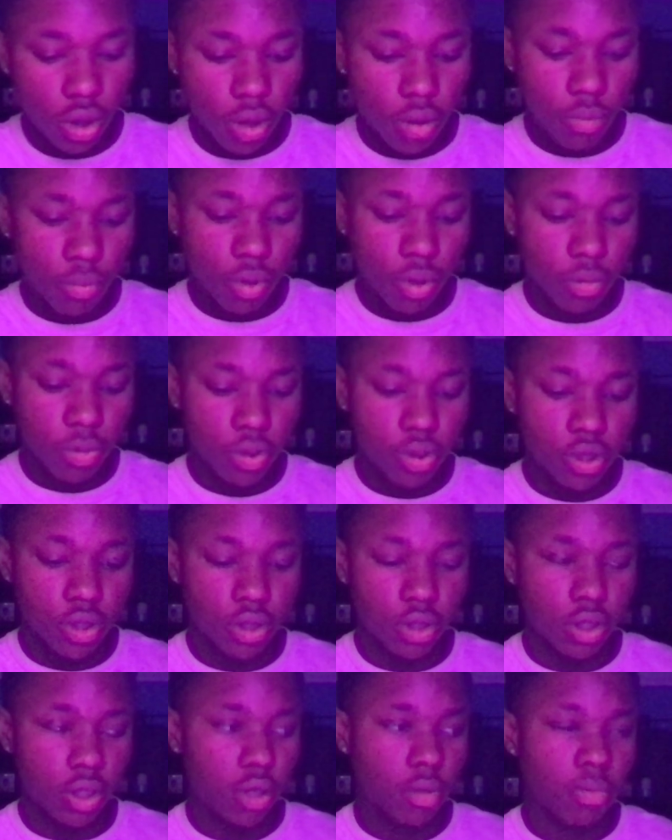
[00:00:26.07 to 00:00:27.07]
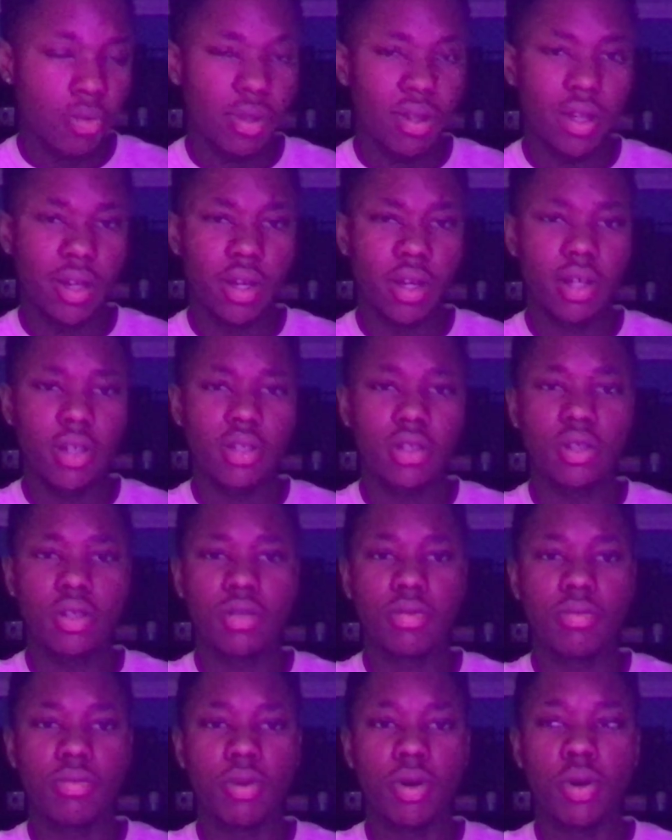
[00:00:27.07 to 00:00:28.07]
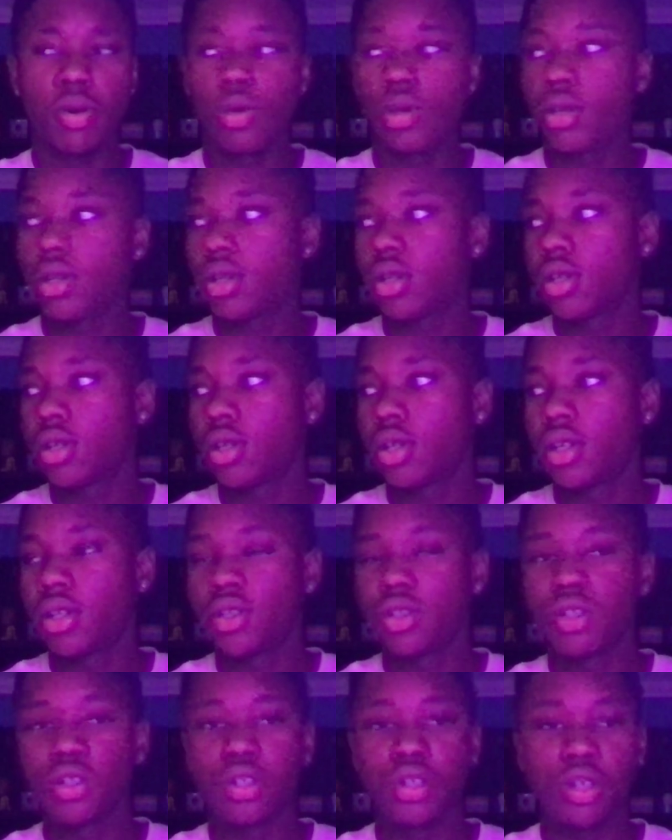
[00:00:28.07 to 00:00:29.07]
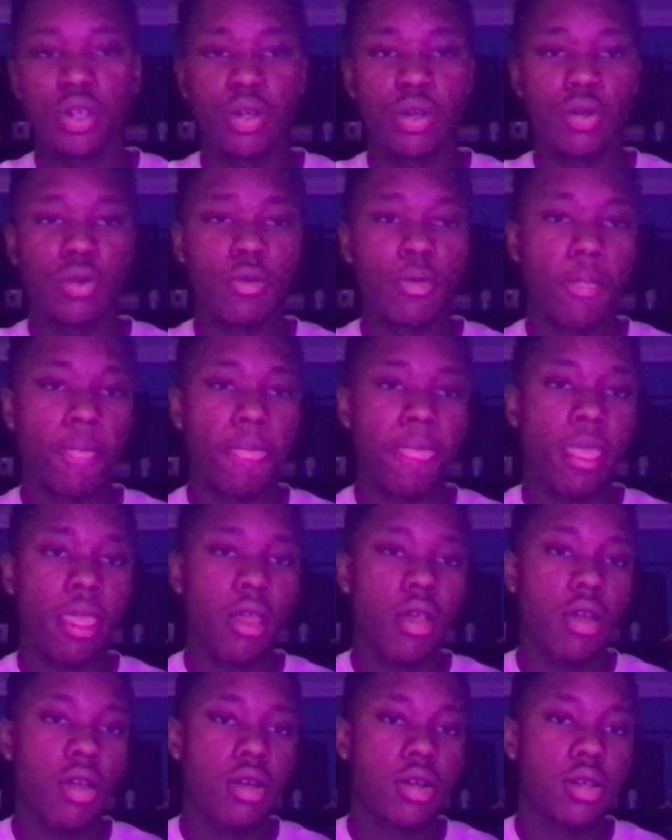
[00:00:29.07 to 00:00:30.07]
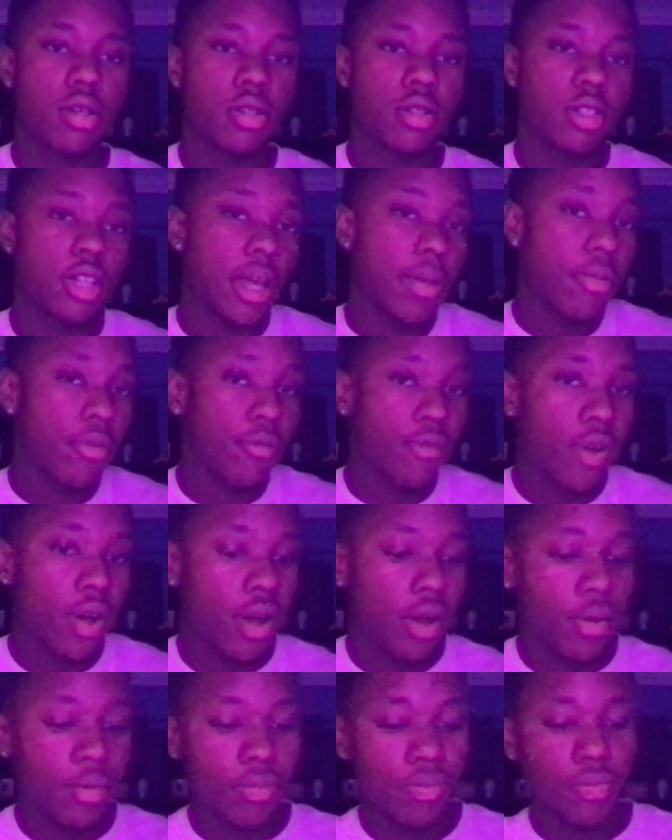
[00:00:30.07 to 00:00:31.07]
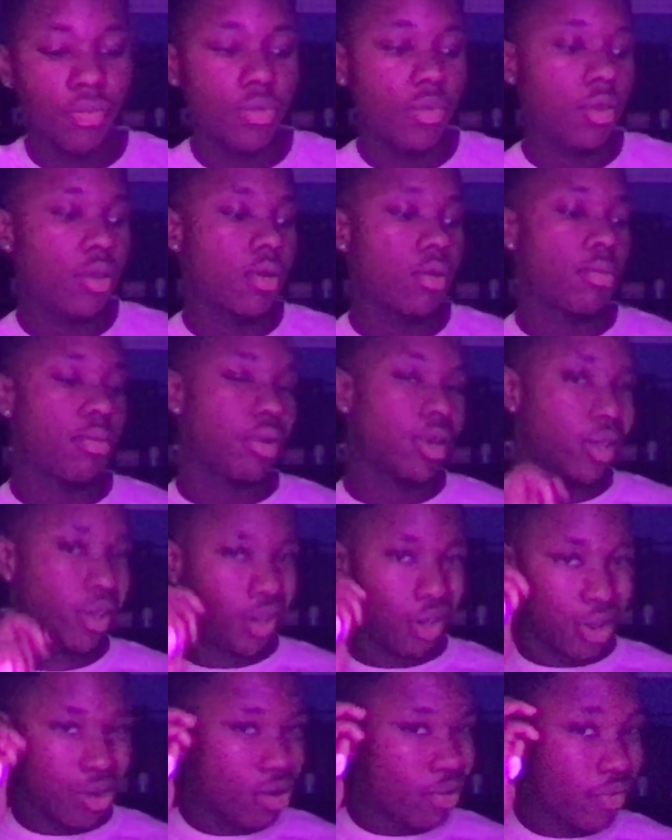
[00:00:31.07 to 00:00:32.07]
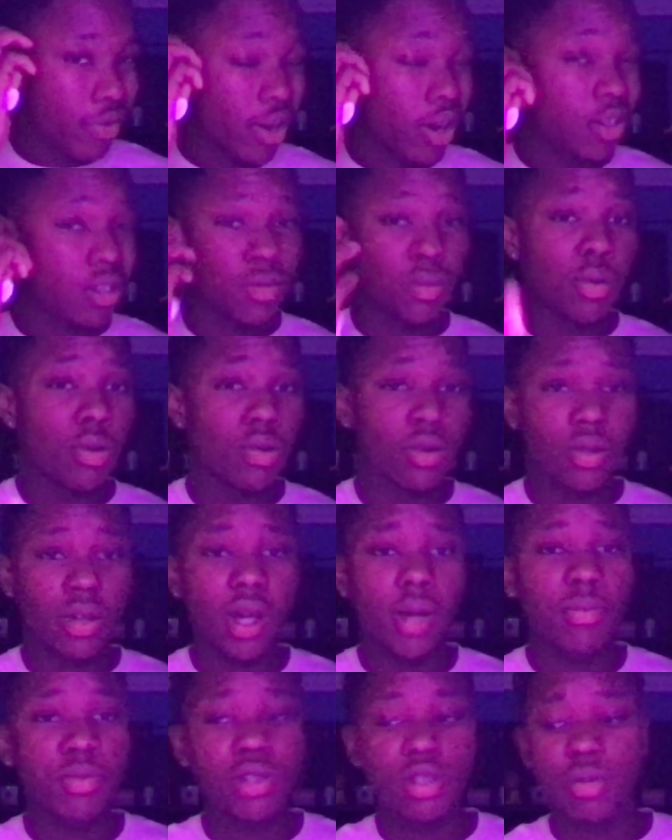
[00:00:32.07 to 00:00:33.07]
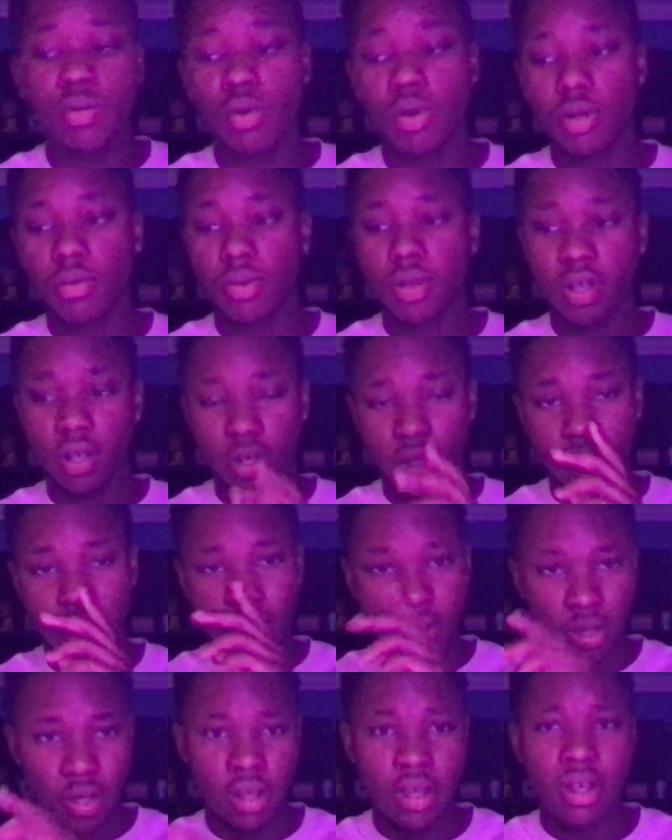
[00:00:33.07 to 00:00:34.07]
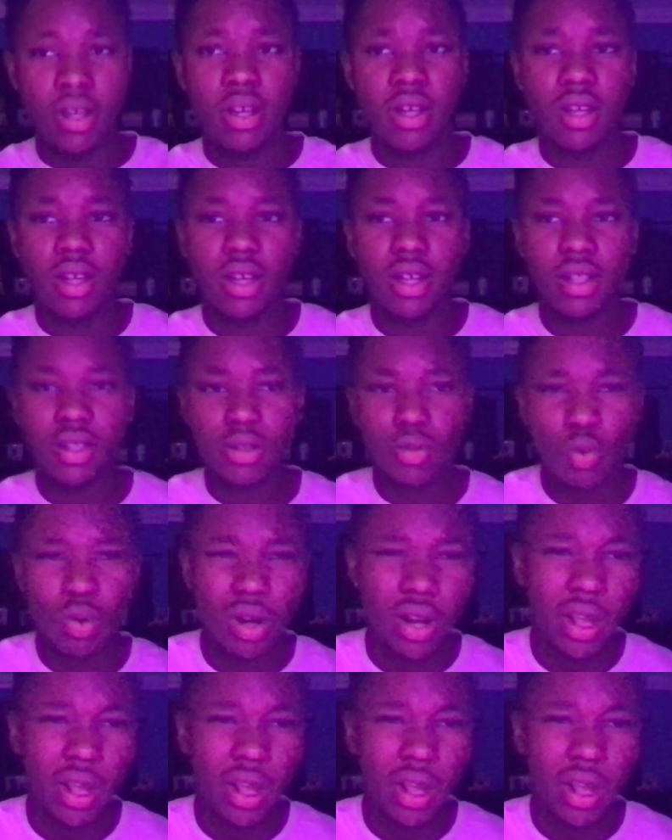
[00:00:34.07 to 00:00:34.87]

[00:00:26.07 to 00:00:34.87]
pretty much it's gonna be like a smoke and chill type of vibe. But you don't even gotta smoke. I'm just smoking because it's 1